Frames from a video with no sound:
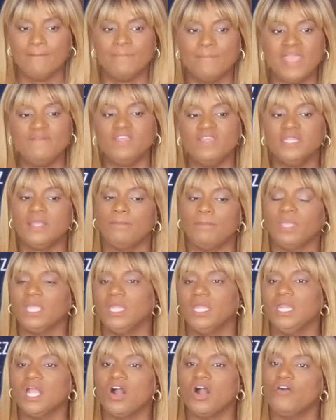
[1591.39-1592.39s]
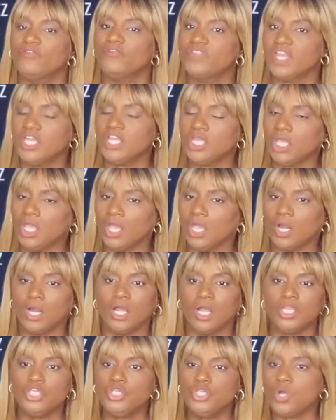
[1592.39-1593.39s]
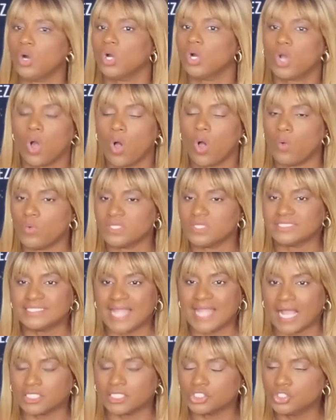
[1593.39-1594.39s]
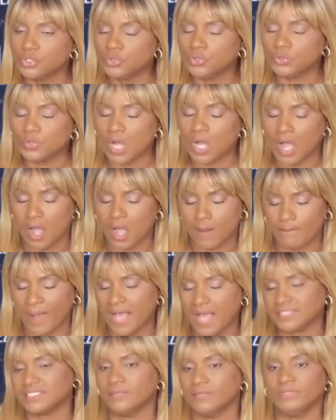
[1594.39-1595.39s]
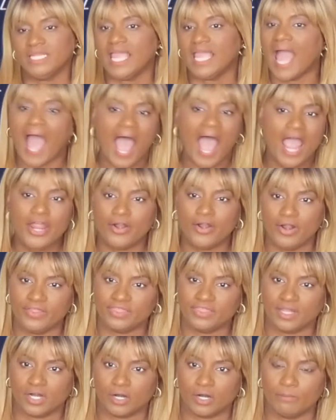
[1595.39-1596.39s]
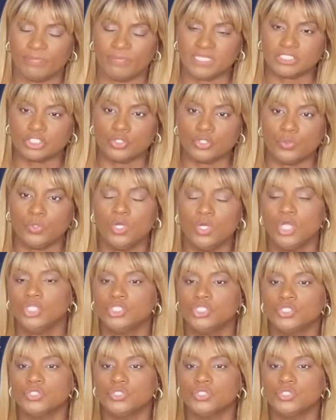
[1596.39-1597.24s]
Maybe in the beginning of the year, your goal was not to possibly hire a therapist to